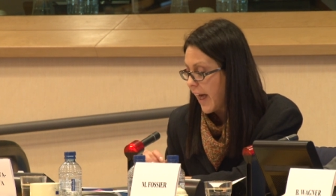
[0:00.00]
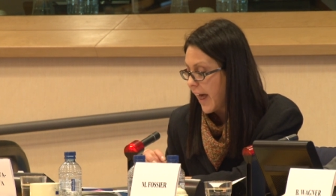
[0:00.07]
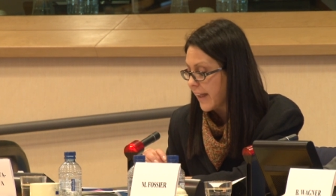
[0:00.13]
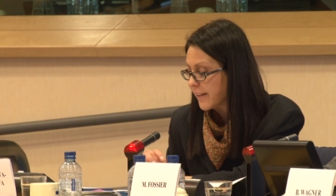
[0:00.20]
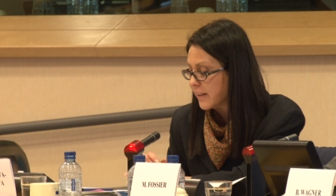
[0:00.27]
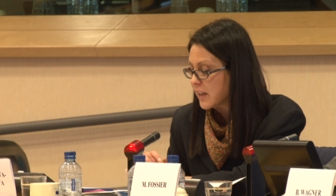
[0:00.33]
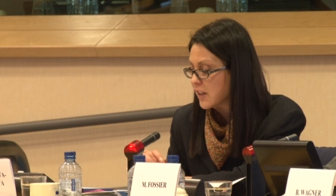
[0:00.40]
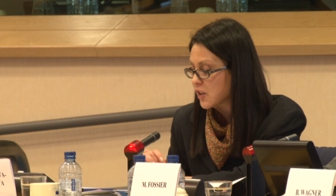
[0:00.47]

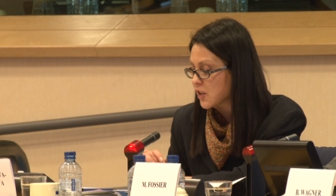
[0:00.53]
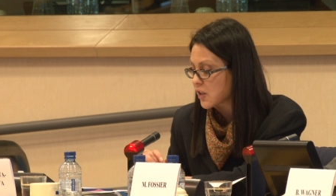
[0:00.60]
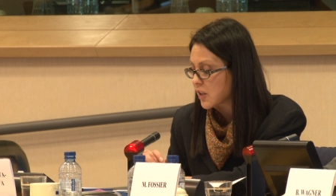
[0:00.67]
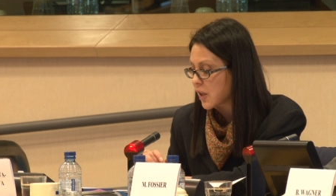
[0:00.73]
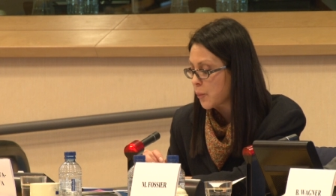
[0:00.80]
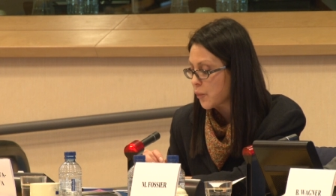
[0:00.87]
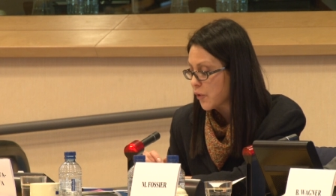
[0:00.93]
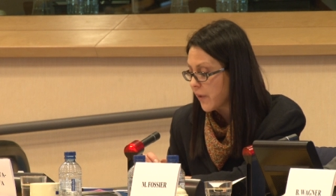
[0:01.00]
And
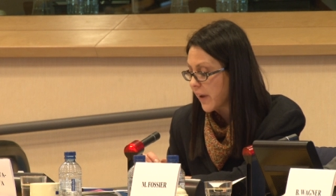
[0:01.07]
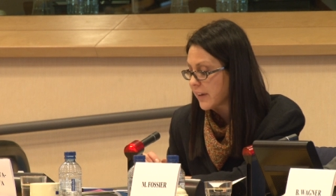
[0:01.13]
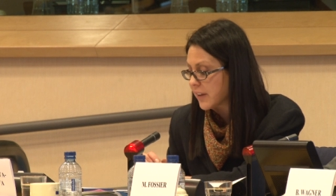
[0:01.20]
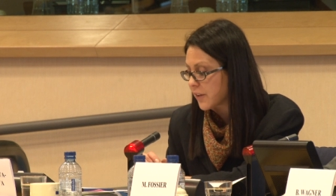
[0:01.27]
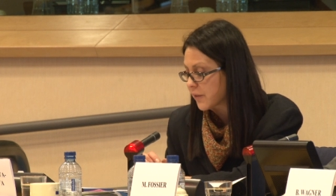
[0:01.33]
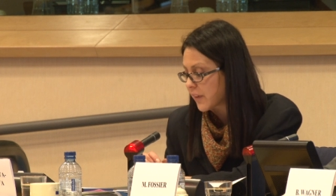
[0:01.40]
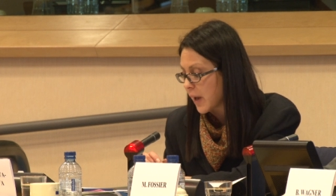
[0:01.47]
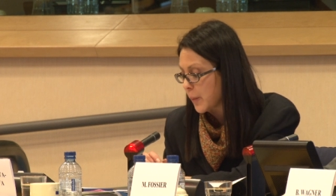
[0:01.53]
these
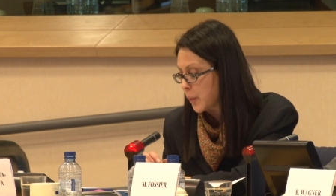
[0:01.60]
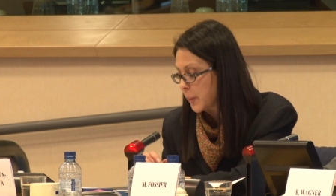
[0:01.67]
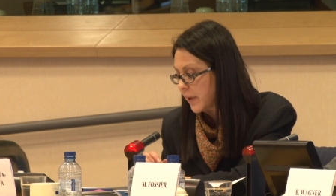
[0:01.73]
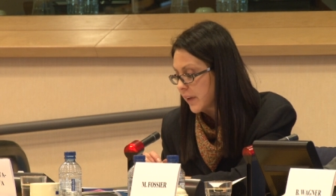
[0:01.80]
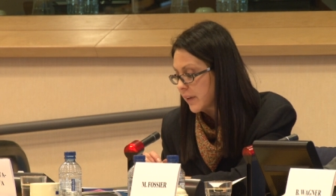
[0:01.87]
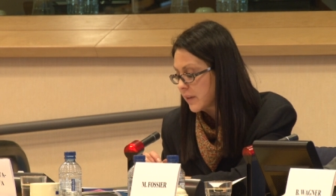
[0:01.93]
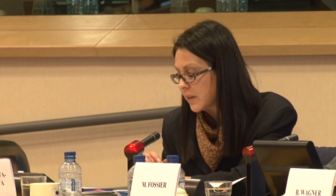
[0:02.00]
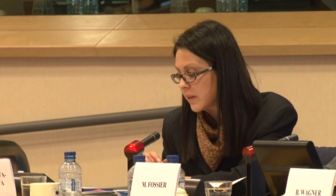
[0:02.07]
preventive
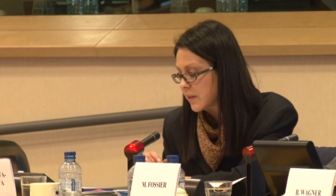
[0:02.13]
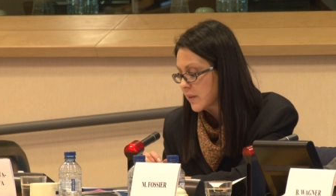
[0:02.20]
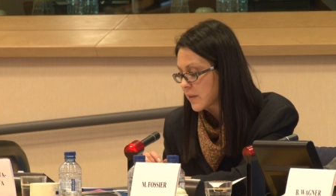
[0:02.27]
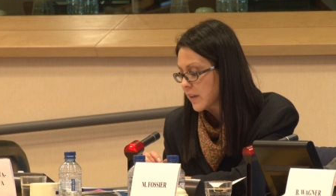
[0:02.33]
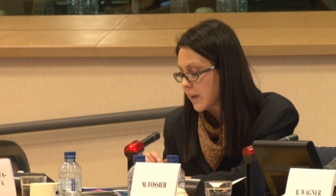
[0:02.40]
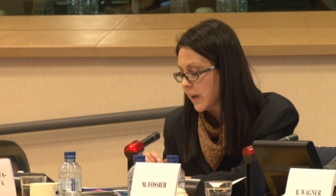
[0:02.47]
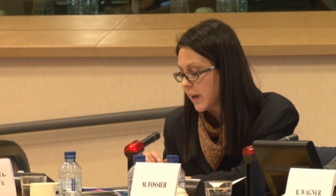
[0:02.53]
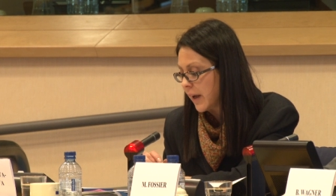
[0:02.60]

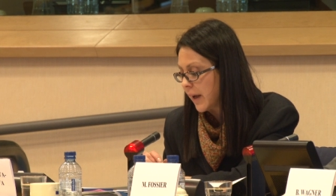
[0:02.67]
capabilities